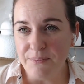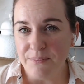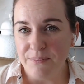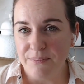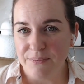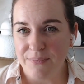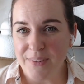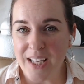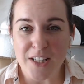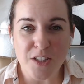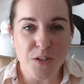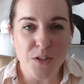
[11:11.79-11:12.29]

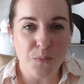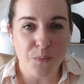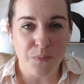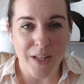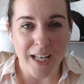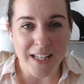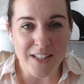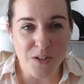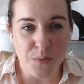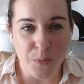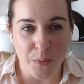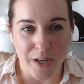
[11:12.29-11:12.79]

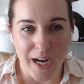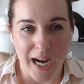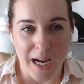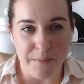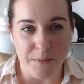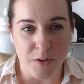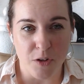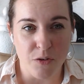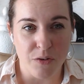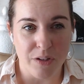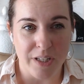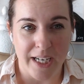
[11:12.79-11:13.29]
that's where
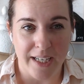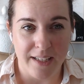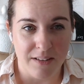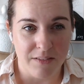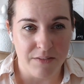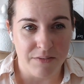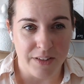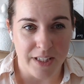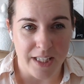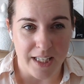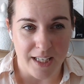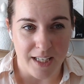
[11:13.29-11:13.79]
I'm
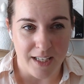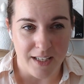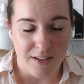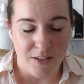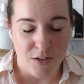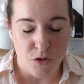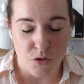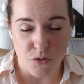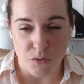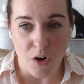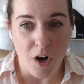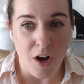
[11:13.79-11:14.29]
creatively
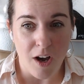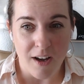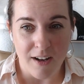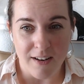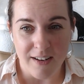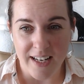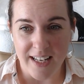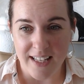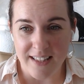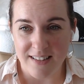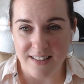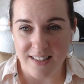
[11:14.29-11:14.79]

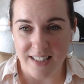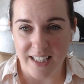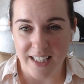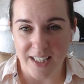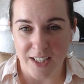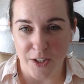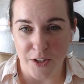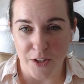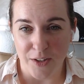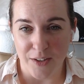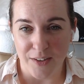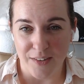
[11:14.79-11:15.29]
drawn, is to
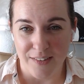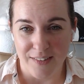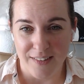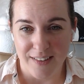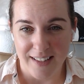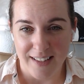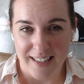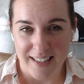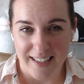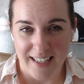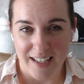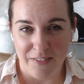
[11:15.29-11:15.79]
hear
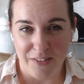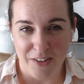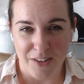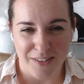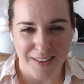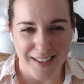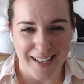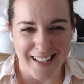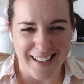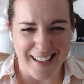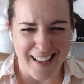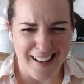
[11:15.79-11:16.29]
if you're
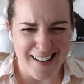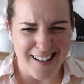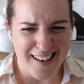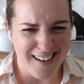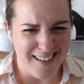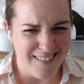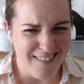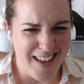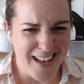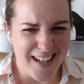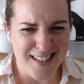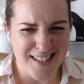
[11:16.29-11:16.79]
like, none
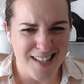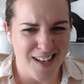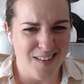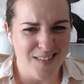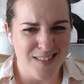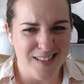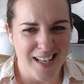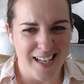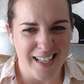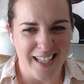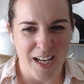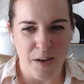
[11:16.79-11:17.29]
of that
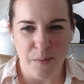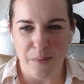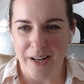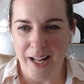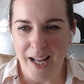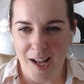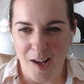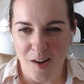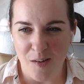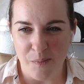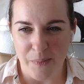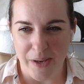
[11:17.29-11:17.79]
sounds like it would
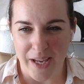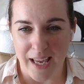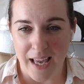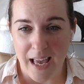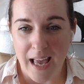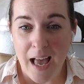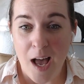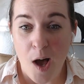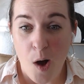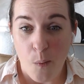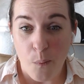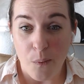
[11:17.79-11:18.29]
help me.
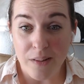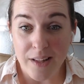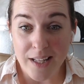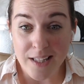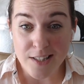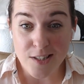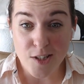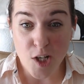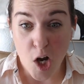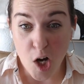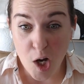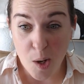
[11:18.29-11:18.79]
Well,
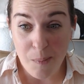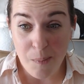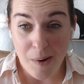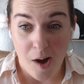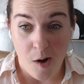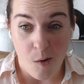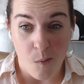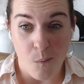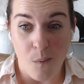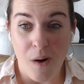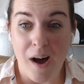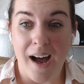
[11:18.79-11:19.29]
let's talk
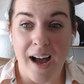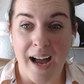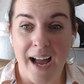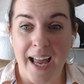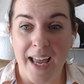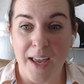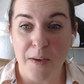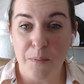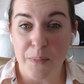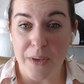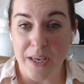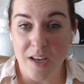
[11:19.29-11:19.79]
about
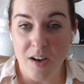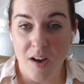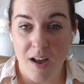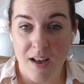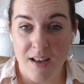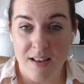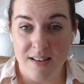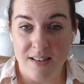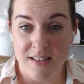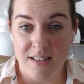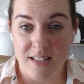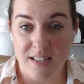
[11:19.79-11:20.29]
why,
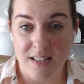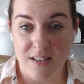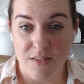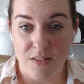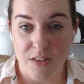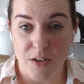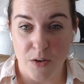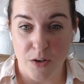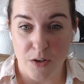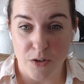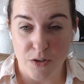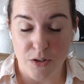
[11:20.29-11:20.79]
because
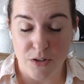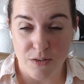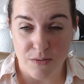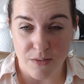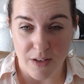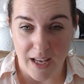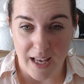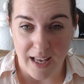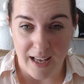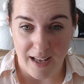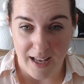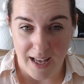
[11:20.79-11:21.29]
there's
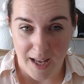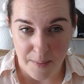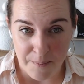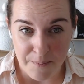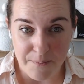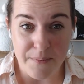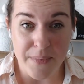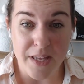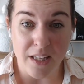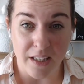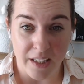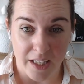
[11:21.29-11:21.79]
a
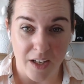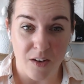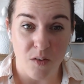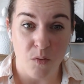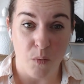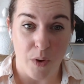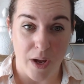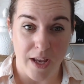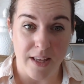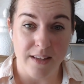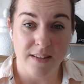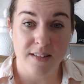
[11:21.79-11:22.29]
million
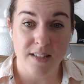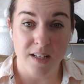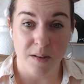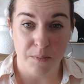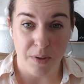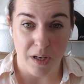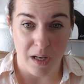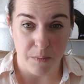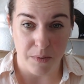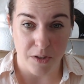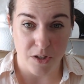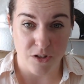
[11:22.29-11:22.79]
ways to
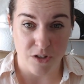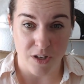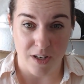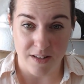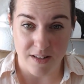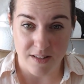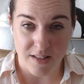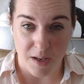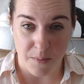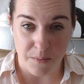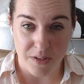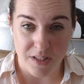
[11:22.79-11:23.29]
publish on
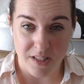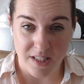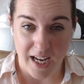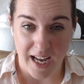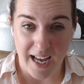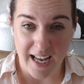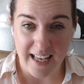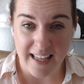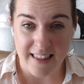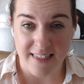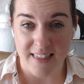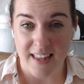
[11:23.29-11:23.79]

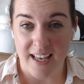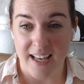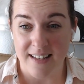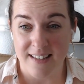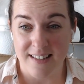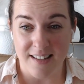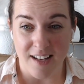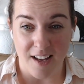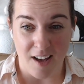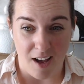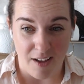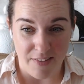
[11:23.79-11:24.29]
Substack
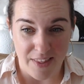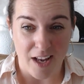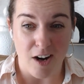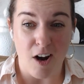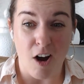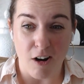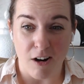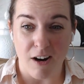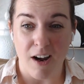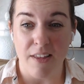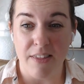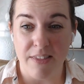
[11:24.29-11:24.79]
that
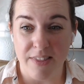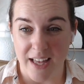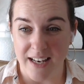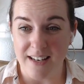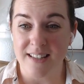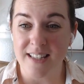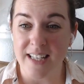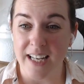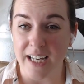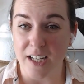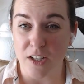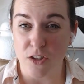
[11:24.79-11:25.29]
are
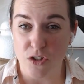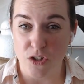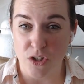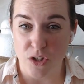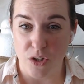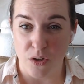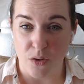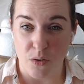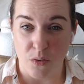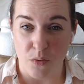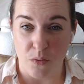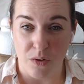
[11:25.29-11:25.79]
authentic
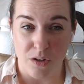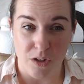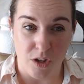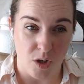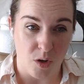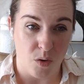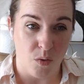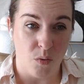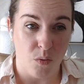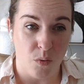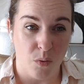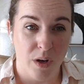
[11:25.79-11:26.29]
to
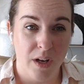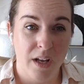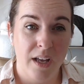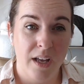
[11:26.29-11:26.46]
you,